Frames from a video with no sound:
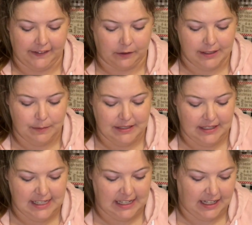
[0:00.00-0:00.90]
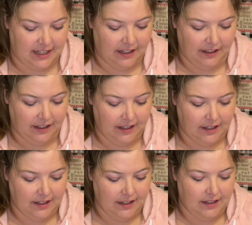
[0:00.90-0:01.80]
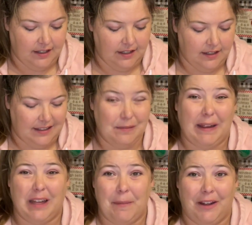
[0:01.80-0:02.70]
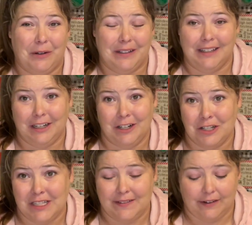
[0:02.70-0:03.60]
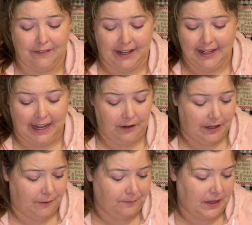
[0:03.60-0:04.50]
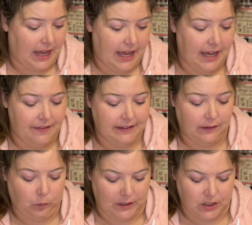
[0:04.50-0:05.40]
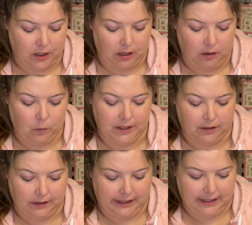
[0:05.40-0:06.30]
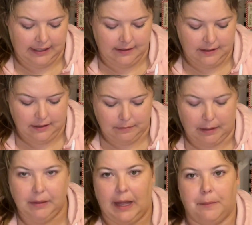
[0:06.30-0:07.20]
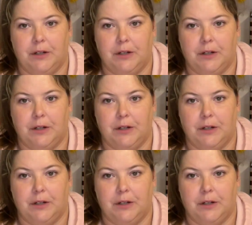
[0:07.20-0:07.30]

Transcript: the Christmas season. This might come out during the year just for fun. I don't know. Uh, this is Winter Wonderland by Blackbird